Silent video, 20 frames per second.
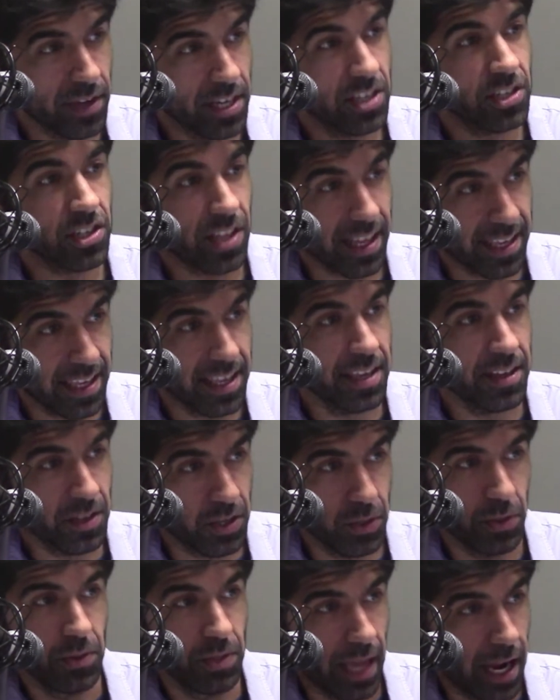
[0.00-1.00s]
finished, like he
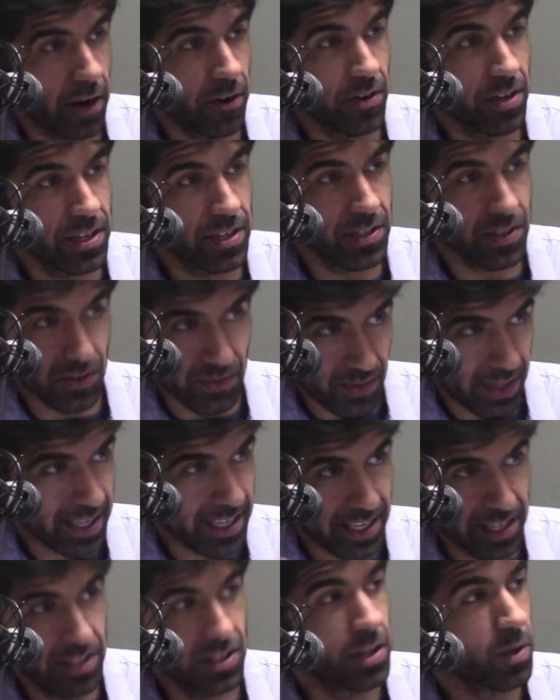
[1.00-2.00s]
killed Ares or like
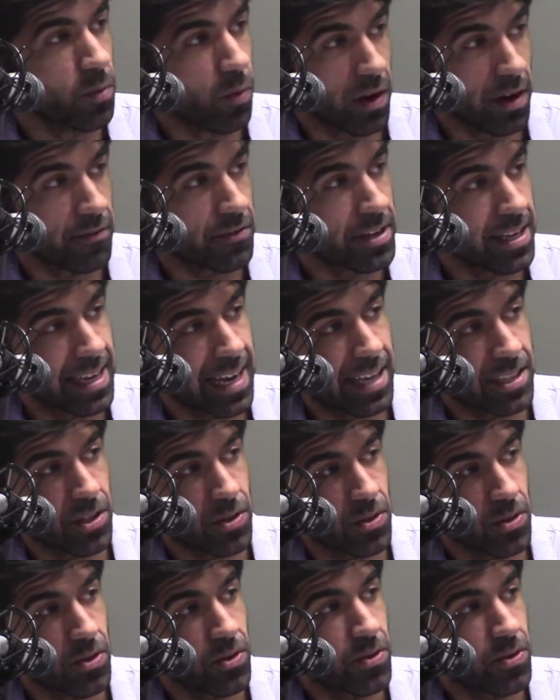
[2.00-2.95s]
he did whatever he had to do,